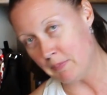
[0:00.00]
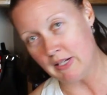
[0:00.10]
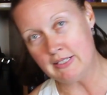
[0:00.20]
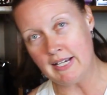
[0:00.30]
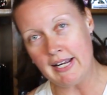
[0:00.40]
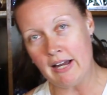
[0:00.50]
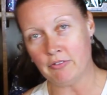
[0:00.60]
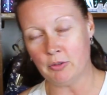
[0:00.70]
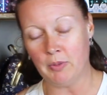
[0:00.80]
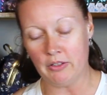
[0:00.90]
Monday
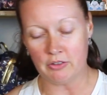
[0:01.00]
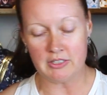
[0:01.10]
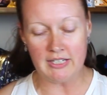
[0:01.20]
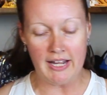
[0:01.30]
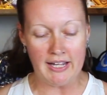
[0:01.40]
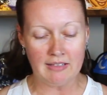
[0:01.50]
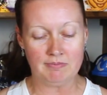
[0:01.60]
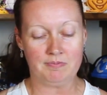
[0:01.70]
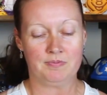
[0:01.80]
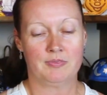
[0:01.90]
after Mother's Day,
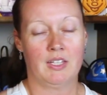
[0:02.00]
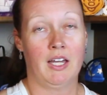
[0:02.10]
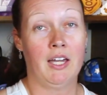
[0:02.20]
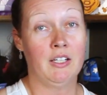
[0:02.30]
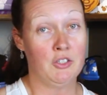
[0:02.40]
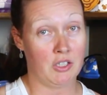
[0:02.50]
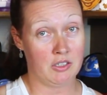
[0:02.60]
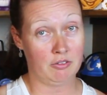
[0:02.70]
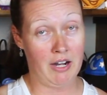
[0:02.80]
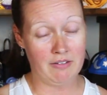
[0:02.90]
and it
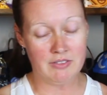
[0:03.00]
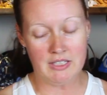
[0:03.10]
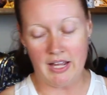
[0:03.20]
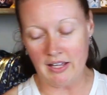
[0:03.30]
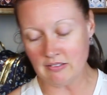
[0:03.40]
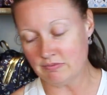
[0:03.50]
just arrived today